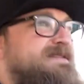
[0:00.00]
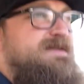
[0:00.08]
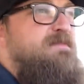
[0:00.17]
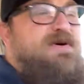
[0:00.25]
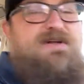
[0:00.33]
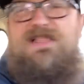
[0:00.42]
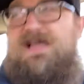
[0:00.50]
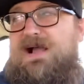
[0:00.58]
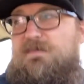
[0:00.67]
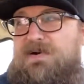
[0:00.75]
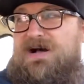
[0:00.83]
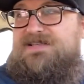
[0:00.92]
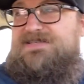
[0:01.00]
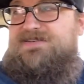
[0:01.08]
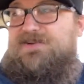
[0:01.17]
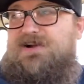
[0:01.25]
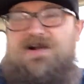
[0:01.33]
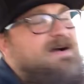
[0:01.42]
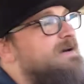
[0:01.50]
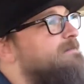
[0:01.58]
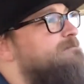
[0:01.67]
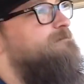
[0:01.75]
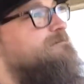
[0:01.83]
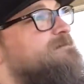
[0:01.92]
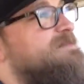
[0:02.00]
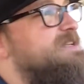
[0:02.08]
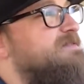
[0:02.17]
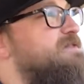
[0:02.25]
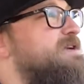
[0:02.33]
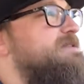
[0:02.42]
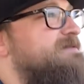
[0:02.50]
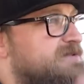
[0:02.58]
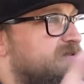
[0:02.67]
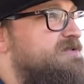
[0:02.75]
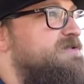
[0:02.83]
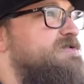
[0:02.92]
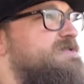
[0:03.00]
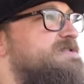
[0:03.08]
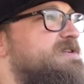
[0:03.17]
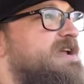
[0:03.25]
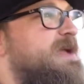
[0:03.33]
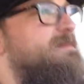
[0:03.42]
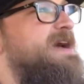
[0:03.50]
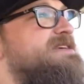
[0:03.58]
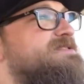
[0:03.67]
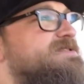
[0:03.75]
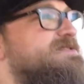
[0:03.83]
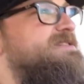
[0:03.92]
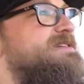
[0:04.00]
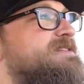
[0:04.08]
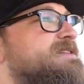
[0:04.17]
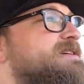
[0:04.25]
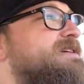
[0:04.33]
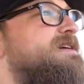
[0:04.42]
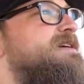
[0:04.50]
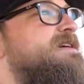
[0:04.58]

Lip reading: To put like a bus or a different dual circuit master cylinder,